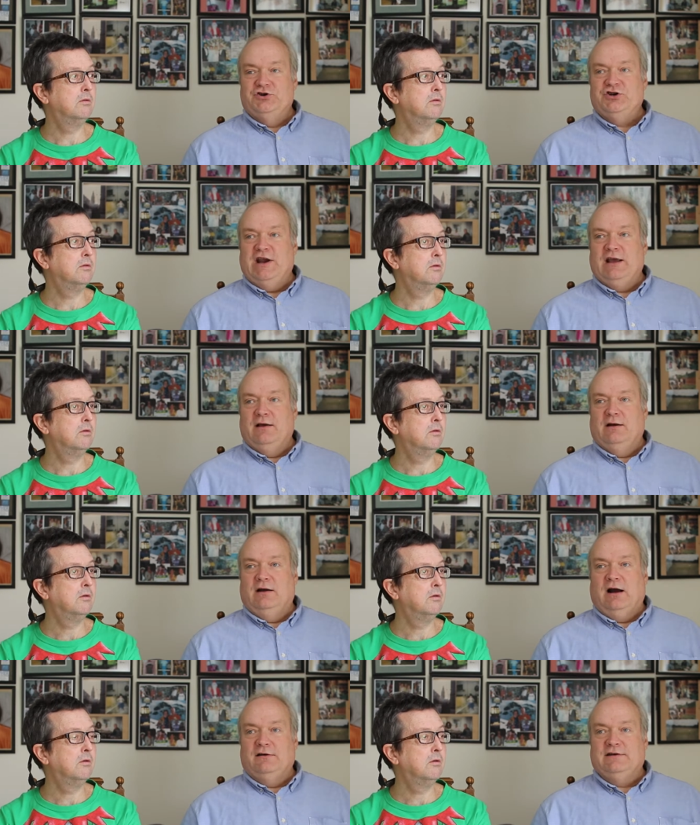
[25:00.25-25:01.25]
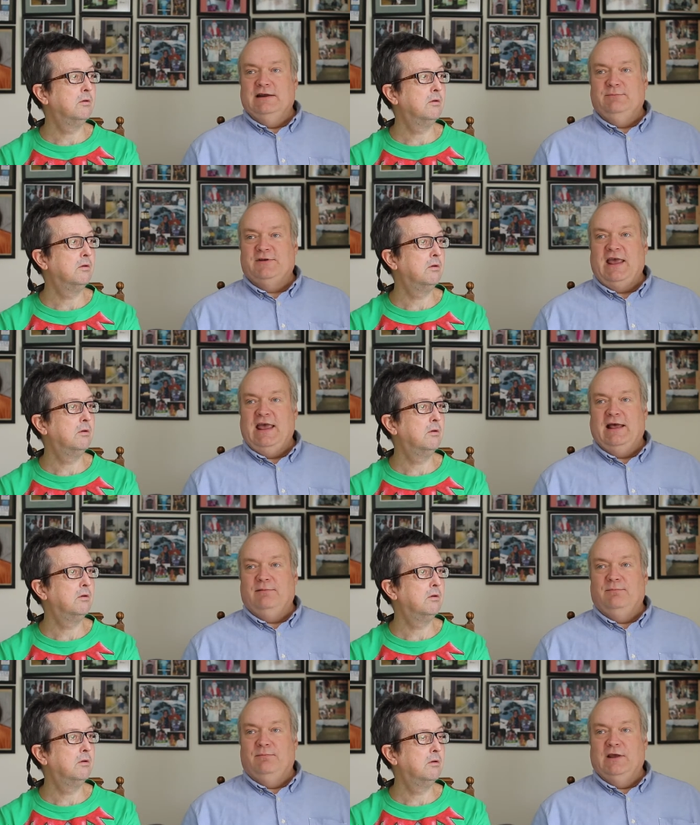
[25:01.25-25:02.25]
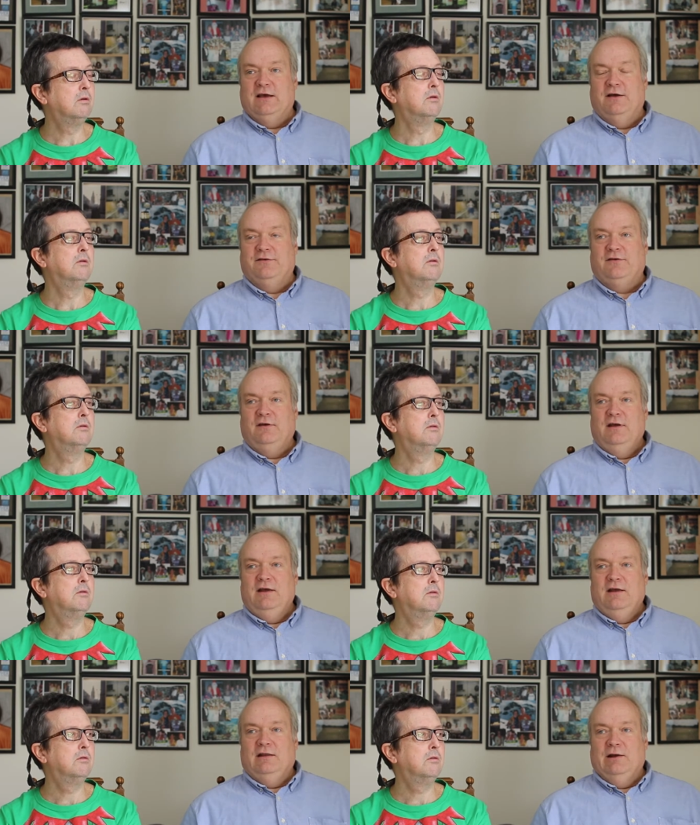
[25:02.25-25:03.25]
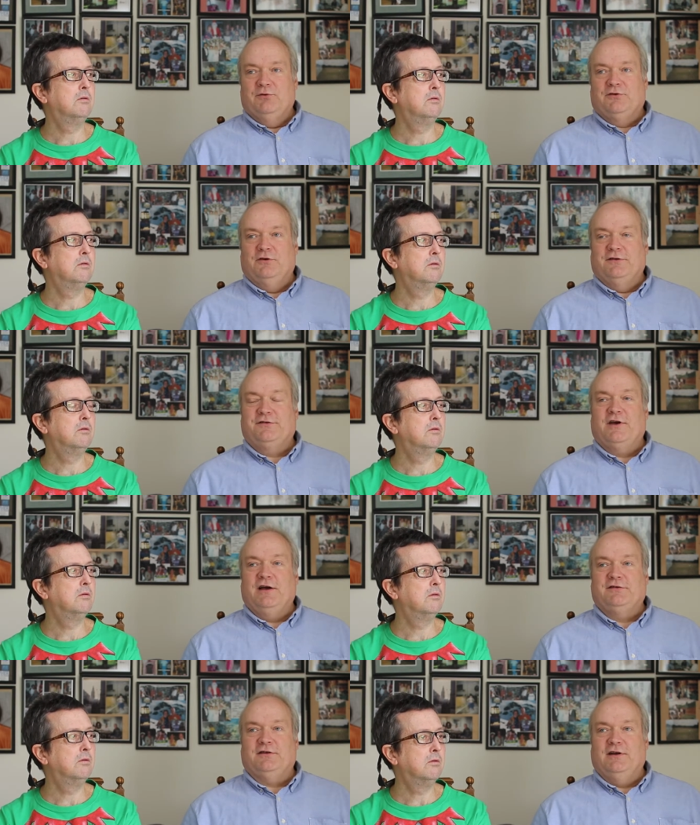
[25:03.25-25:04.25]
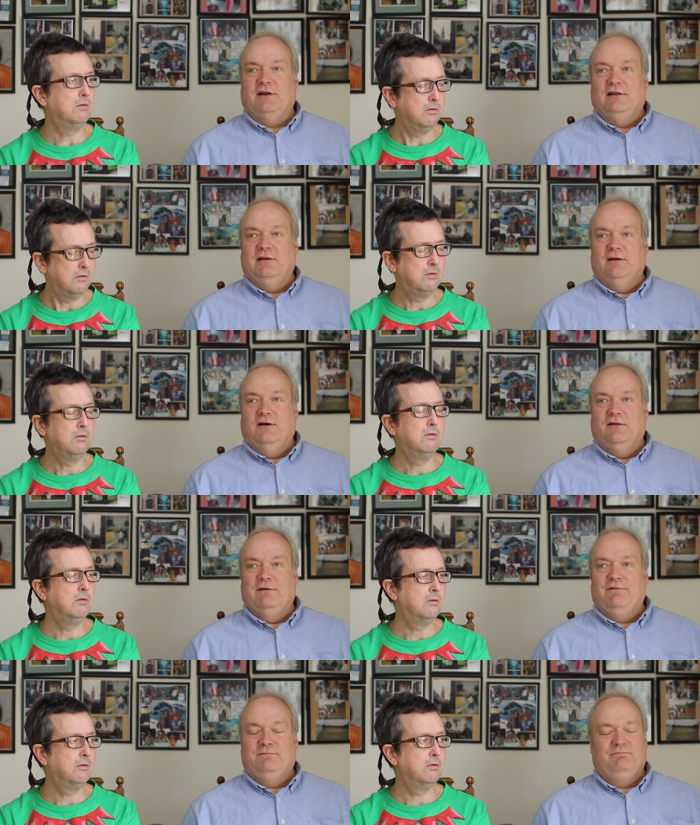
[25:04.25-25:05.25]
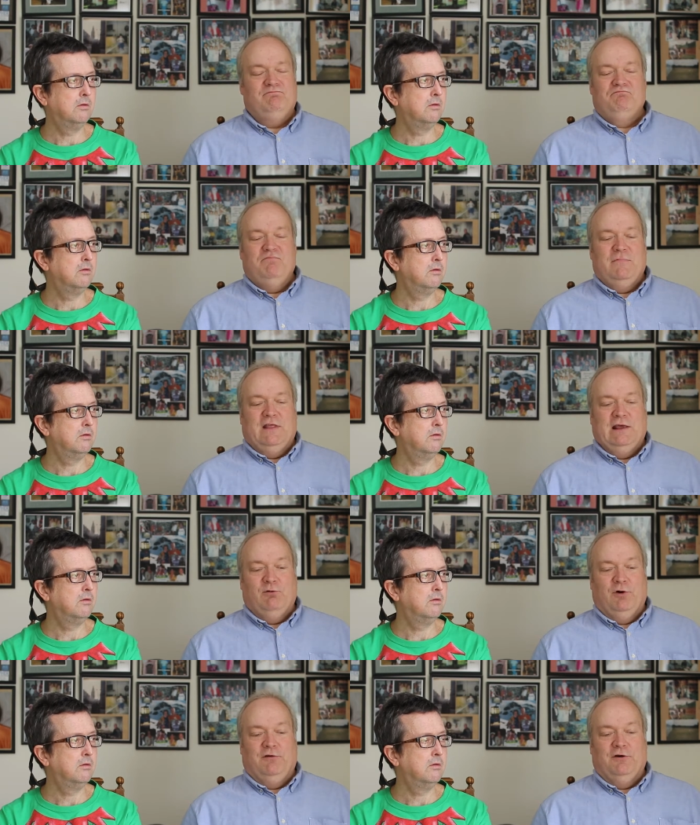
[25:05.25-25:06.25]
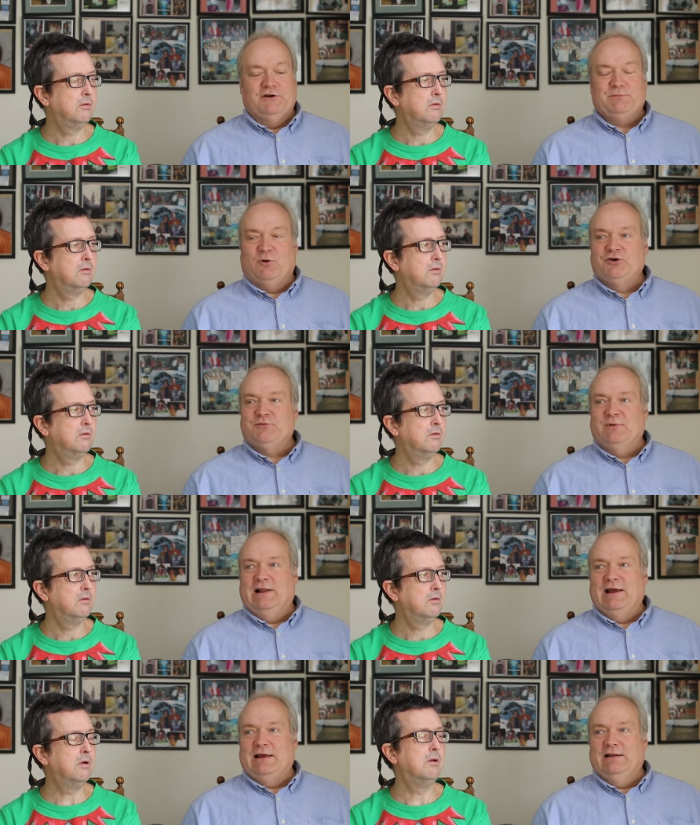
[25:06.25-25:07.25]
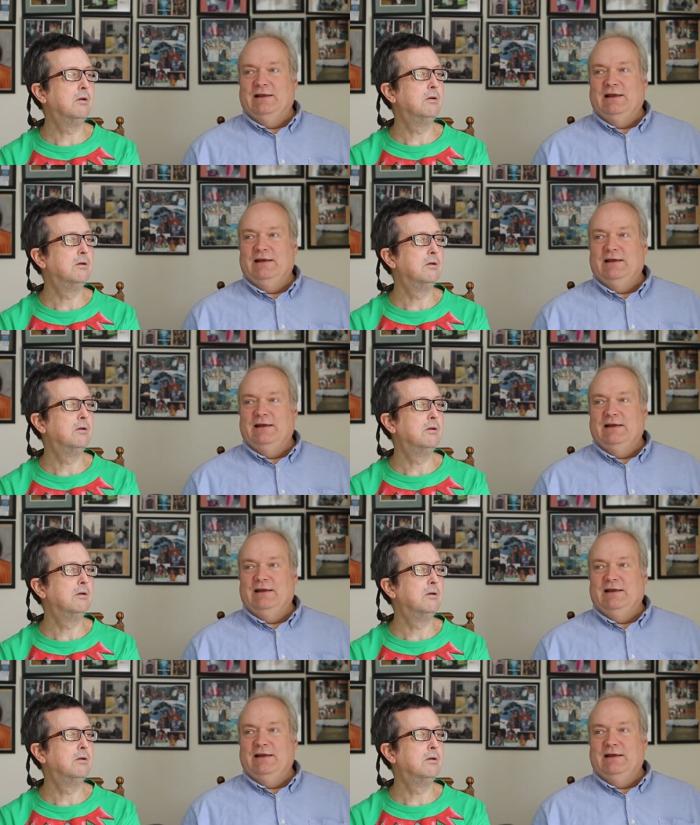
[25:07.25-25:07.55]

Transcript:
Speaker 1: shake our team's hand because they were so disgusted, and you know they they weren't very sportsmanlike, and they.